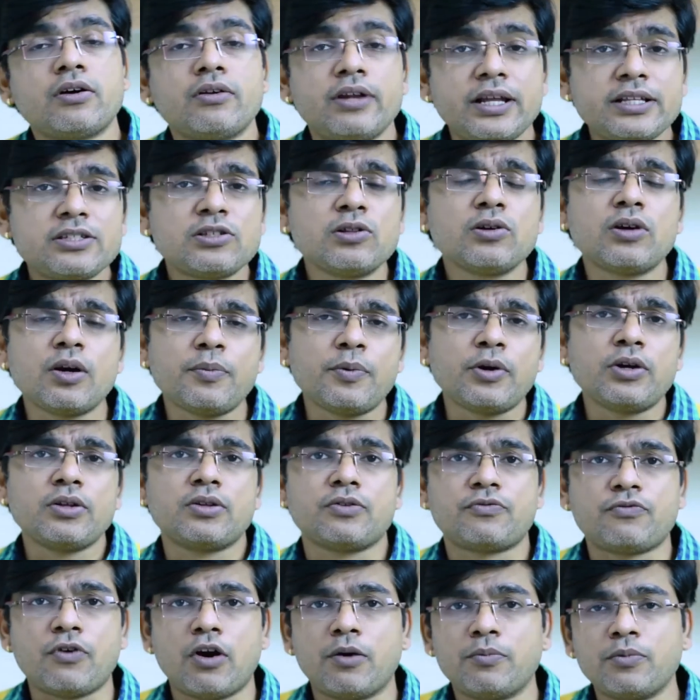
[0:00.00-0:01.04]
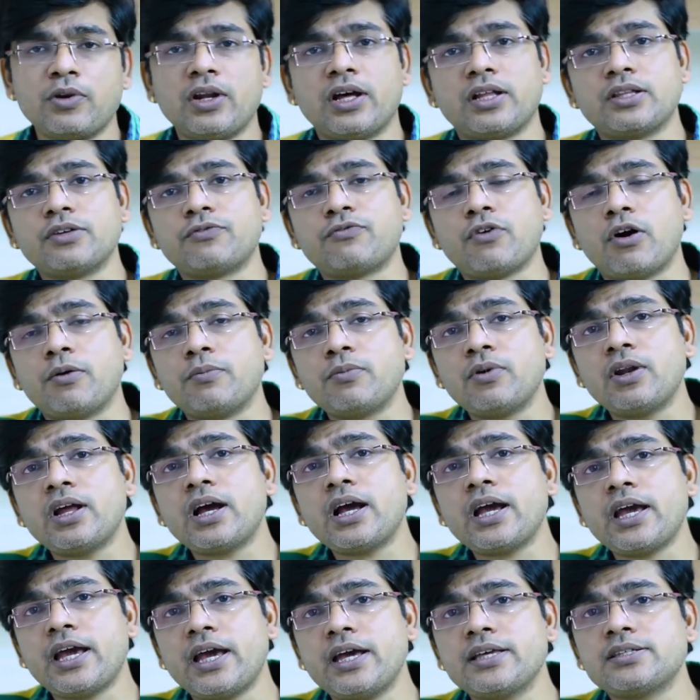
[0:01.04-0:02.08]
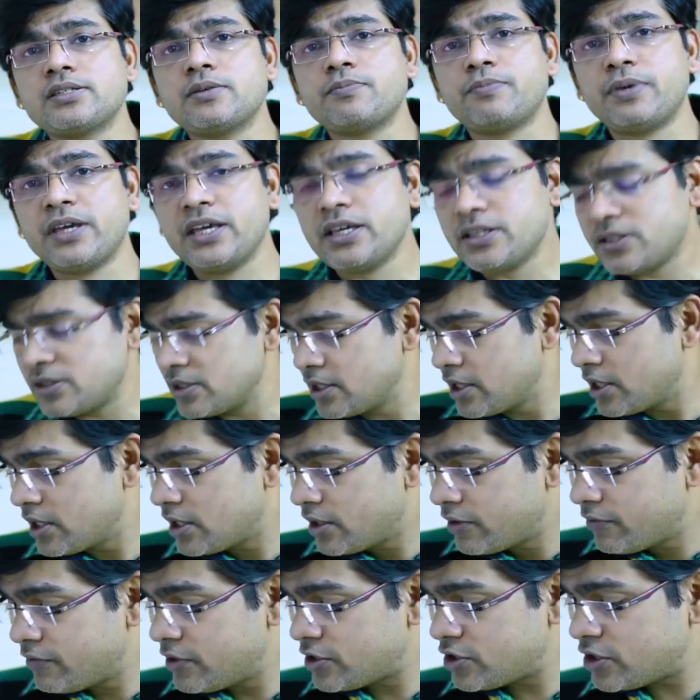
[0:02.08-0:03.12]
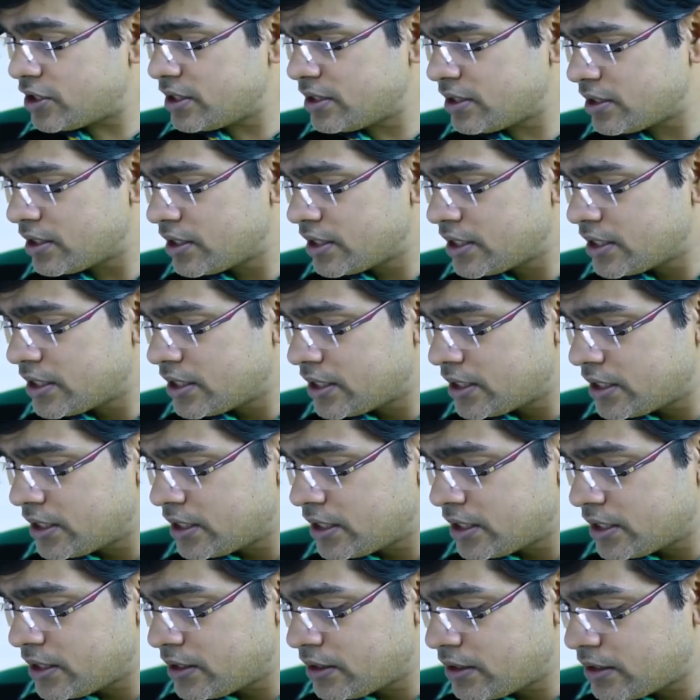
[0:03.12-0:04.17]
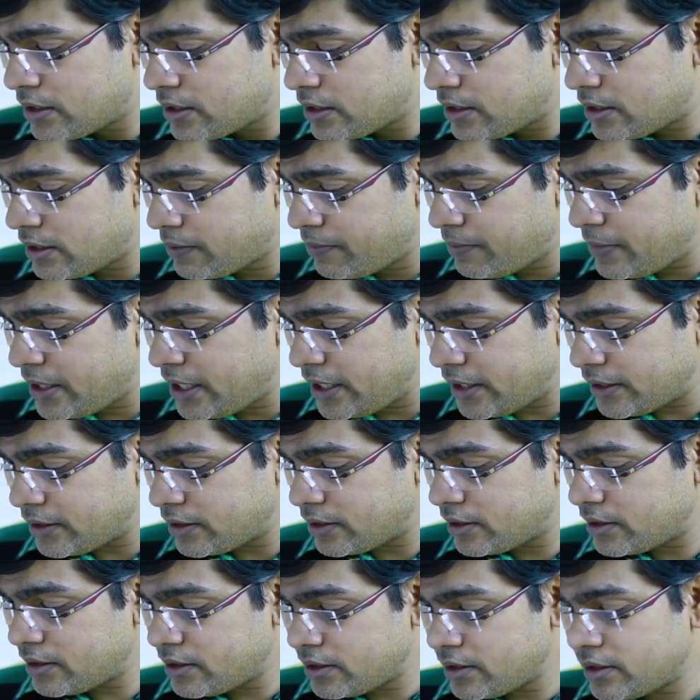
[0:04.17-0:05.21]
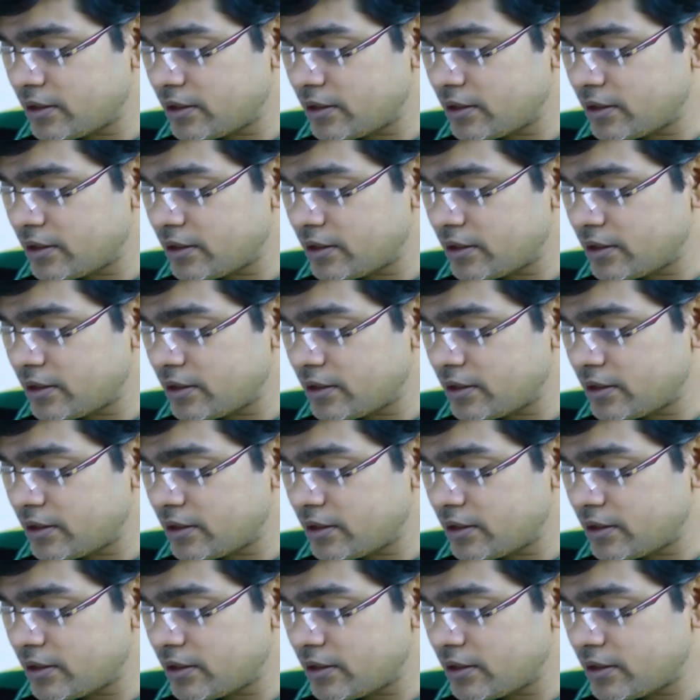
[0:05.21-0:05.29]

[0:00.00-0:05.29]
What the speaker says: Now let's look upon the formula. The formula has a base which is the mean.